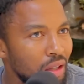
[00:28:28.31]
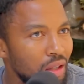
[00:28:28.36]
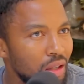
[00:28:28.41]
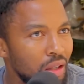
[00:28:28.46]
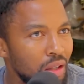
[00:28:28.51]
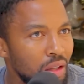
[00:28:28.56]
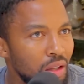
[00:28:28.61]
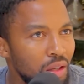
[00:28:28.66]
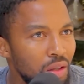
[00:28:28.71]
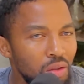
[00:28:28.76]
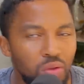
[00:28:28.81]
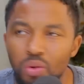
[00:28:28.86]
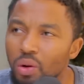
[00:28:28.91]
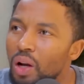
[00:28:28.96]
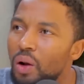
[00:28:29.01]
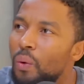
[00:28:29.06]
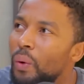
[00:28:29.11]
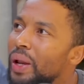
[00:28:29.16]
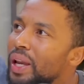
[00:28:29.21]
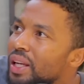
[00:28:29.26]
You're a
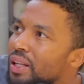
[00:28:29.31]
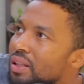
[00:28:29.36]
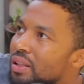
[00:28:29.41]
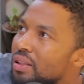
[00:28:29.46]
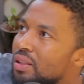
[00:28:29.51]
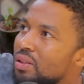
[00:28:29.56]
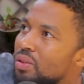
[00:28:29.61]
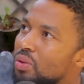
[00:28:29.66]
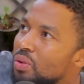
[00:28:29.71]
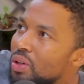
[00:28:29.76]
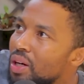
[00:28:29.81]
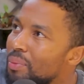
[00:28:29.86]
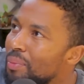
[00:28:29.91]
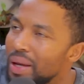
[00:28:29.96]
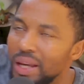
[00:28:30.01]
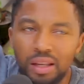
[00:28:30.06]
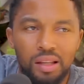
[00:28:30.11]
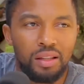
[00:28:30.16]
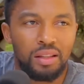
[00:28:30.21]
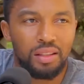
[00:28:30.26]
queen.
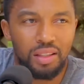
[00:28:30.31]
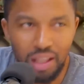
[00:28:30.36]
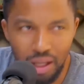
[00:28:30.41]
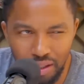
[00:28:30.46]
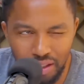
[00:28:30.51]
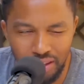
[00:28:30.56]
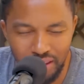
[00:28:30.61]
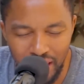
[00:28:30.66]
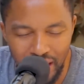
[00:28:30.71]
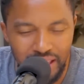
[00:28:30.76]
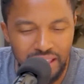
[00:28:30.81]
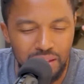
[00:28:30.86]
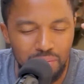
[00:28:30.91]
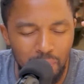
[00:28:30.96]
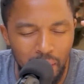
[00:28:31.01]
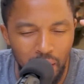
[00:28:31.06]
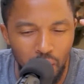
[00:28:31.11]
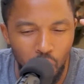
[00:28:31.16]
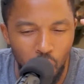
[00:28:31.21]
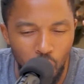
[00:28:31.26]
That's
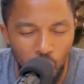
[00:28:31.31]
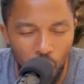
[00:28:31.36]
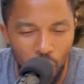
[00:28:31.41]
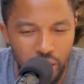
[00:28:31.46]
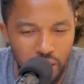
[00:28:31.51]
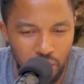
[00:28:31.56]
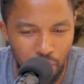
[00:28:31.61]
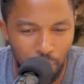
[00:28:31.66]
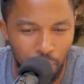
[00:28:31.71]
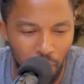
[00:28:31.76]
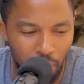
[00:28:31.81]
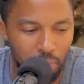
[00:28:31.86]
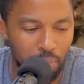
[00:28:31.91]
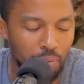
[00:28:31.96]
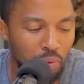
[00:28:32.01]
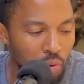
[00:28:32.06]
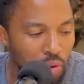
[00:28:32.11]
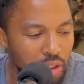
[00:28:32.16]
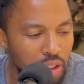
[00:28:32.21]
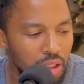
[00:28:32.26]
always the problem.
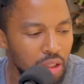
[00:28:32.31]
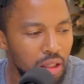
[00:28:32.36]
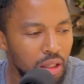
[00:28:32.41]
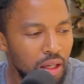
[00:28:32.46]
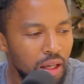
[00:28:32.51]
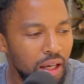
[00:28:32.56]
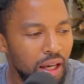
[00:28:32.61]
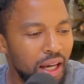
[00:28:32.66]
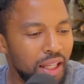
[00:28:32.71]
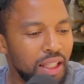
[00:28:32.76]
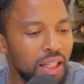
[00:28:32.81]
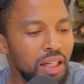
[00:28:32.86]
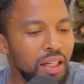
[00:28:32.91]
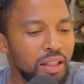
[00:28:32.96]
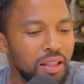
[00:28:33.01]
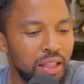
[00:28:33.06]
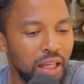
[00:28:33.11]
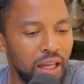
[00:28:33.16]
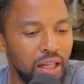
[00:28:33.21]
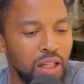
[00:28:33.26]
At the end of the day,
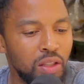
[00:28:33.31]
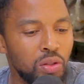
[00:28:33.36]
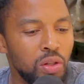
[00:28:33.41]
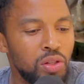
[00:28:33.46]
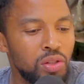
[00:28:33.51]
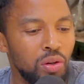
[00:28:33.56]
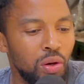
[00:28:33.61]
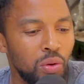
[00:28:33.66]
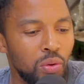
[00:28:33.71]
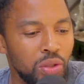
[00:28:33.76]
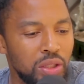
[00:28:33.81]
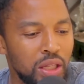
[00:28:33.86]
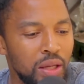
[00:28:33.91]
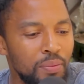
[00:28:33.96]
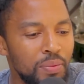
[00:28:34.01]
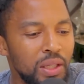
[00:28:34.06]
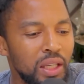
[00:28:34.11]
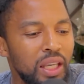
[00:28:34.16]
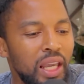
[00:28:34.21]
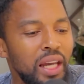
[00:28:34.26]
let me show you, can
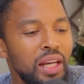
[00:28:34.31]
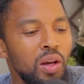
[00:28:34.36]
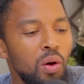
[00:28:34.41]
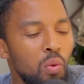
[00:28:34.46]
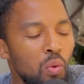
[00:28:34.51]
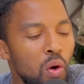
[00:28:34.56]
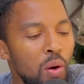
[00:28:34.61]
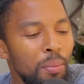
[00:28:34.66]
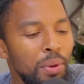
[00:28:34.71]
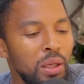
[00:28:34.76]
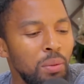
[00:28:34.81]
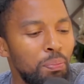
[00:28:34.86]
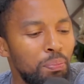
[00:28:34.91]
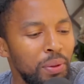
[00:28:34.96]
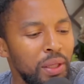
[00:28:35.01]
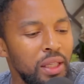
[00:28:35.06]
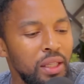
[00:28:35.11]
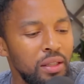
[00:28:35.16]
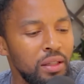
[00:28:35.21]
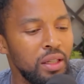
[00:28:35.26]
a woman be?
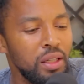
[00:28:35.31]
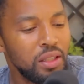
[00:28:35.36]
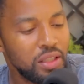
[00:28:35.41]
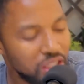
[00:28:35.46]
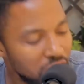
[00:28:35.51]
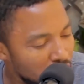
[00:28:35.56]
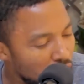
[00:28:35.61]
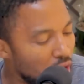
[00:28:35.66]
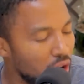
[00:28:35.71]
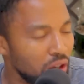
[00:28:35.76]
She can't.